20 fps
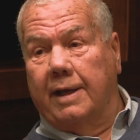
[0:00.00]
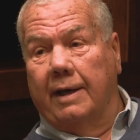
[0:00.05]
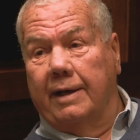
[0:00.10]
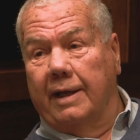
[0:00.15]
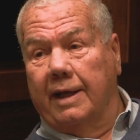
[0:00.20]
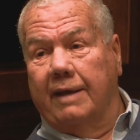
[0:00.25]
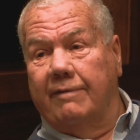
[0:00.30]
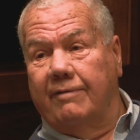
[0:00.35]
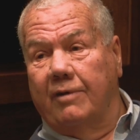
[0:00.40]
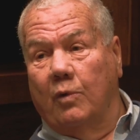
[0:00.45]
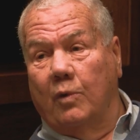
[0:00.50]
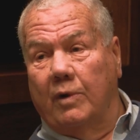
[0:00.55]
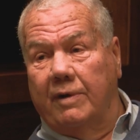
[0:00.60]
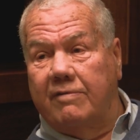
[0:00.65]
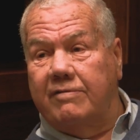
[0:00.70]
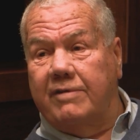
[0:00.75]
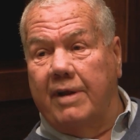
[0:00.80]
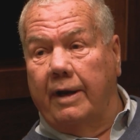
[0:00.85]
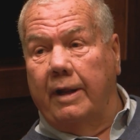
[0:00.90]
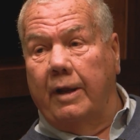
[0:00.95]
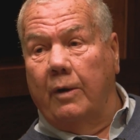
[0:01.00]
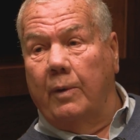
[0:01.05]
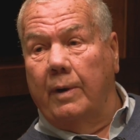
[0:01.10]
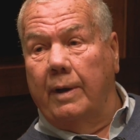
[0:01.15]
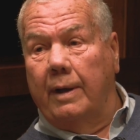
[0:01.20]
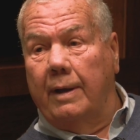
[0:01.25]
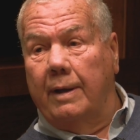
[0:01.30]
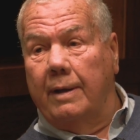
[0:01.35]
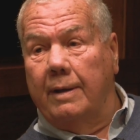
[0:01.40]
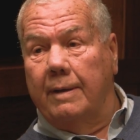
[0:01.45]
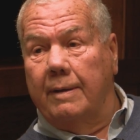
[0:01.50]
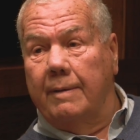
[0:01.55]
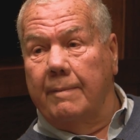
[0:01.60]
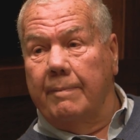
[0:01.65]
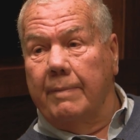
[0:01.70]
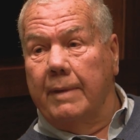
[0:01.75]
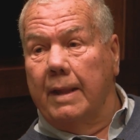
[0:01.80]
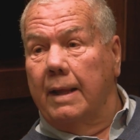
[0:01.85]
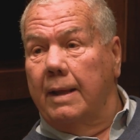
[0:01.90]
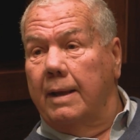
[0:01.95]
Can I give you a lift anywhere?
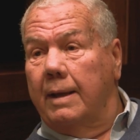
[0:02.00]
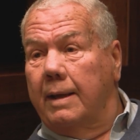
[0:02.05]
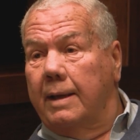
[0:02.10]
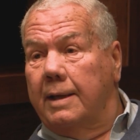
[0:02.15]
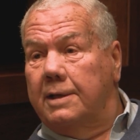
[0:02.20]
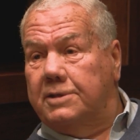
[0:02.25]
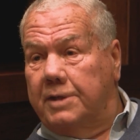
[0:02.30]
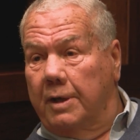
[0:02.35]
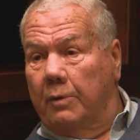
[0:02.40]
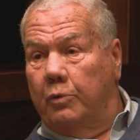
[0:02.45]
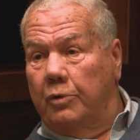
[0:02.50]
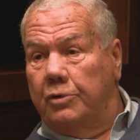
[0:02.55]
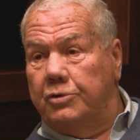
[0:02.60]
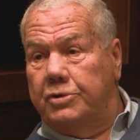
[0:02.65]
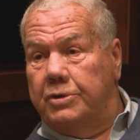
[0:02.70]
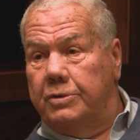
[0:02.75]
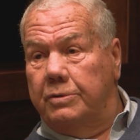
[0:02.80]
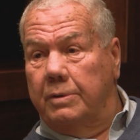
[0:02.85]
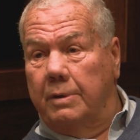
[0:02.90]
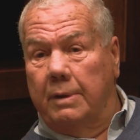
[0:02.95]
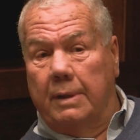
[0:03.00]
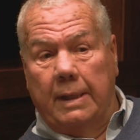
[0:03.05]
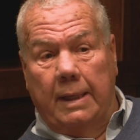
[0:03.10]
He said, Would you?